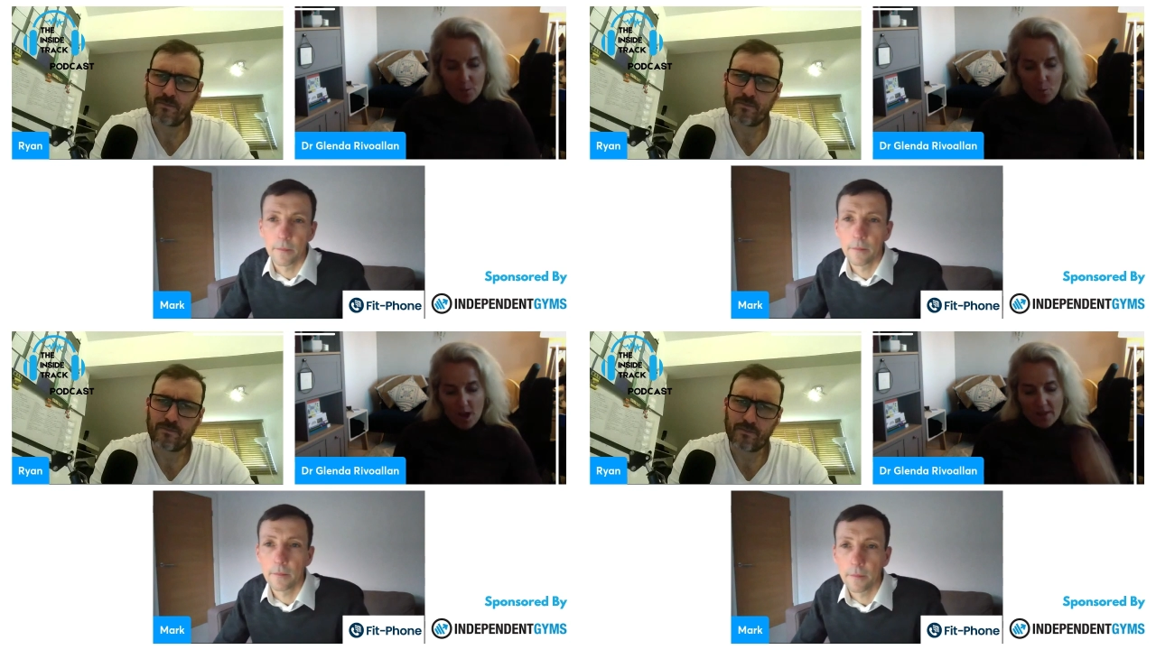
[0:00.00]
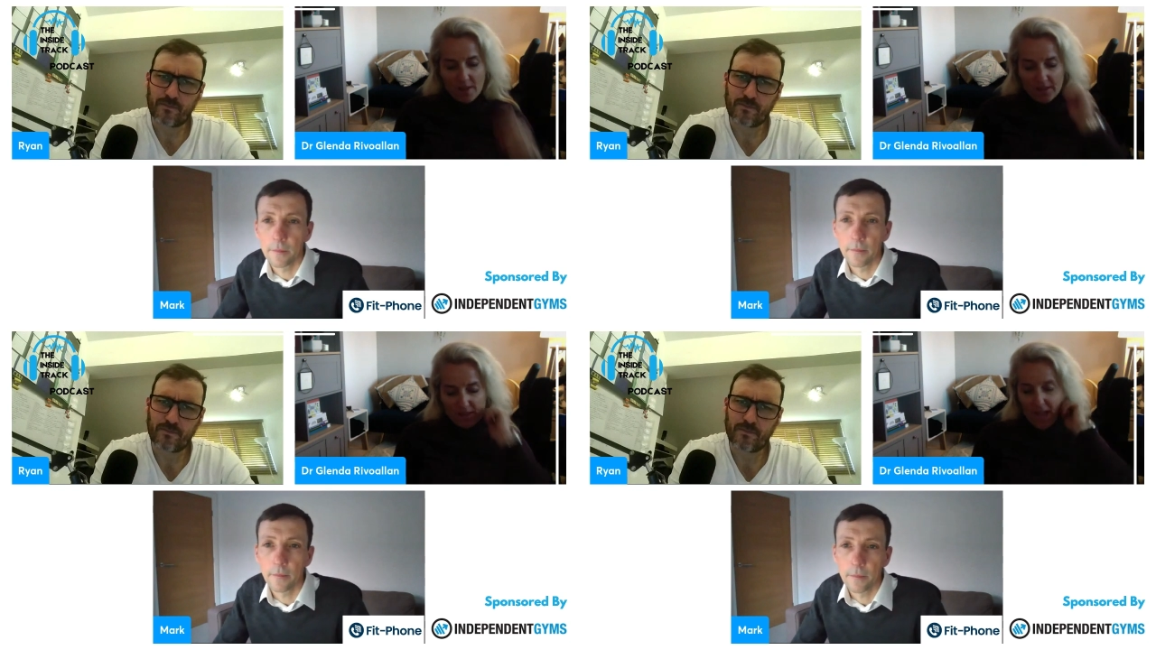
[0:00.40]
Speaker 1: why
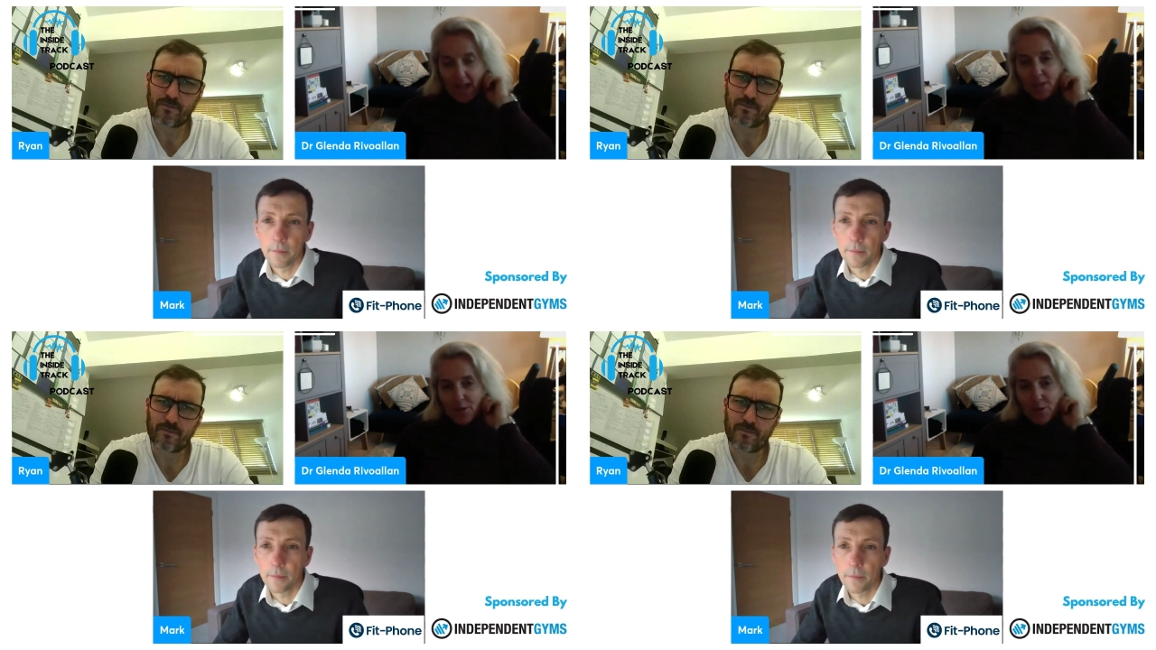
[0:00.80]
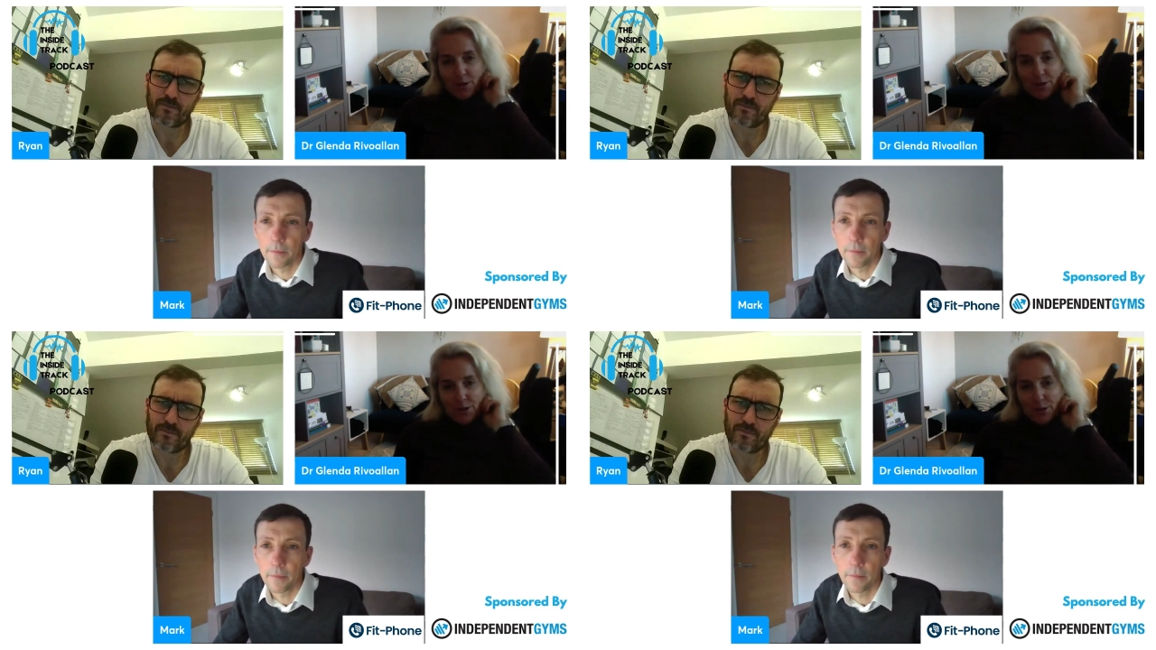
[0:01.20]
that
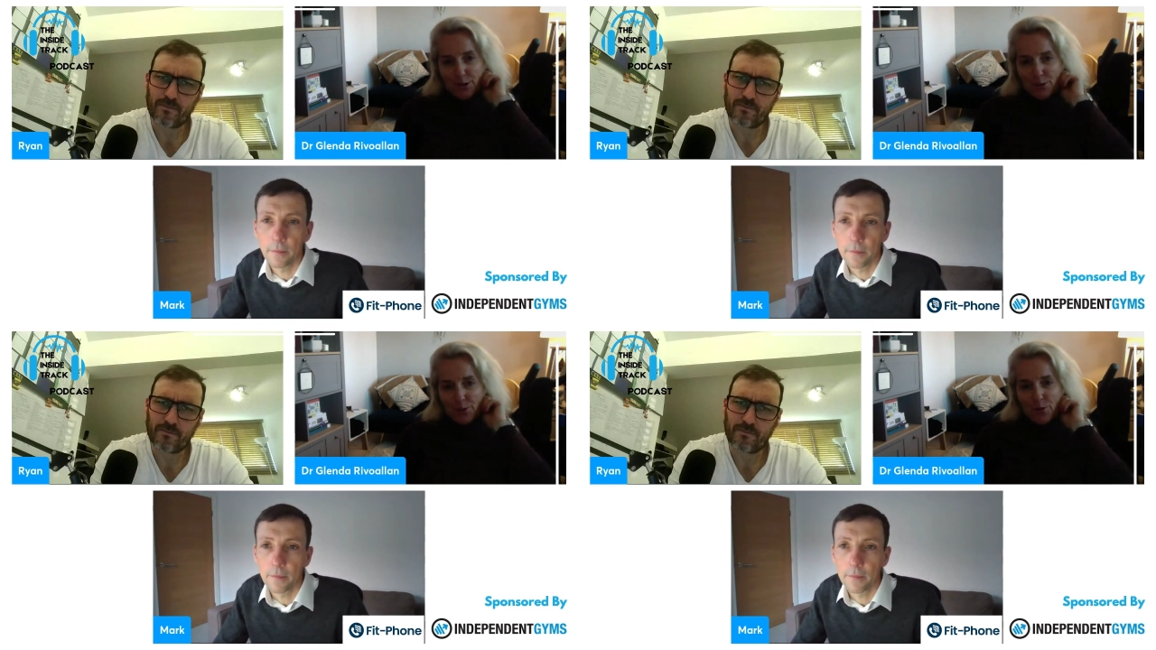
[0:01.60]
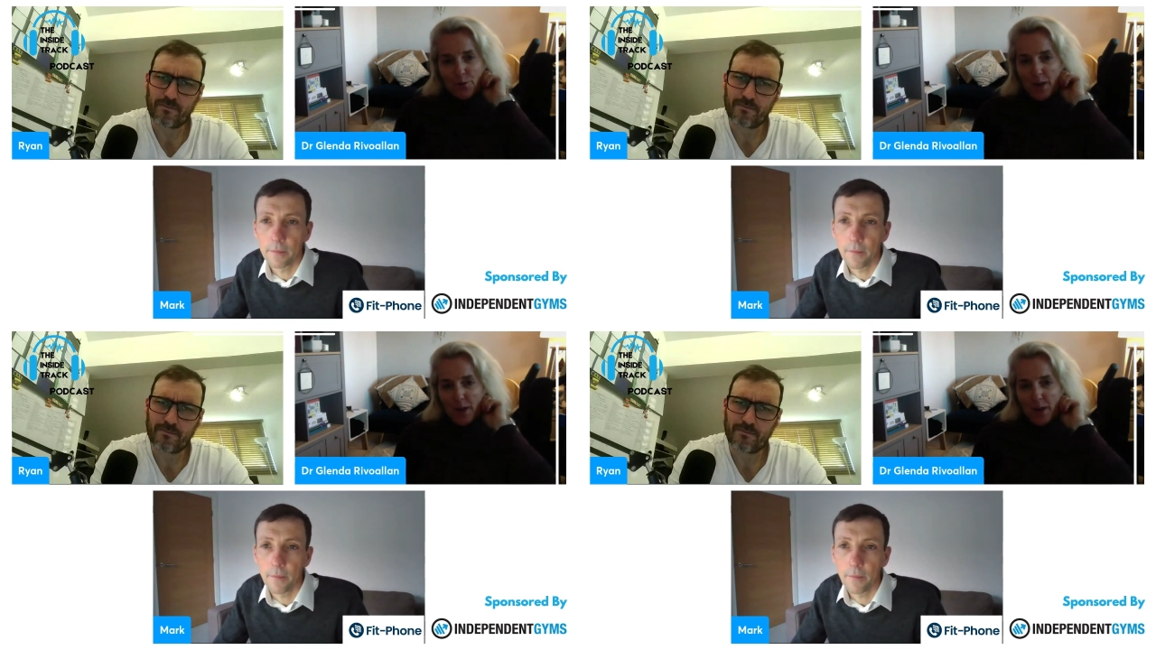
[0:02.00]
is so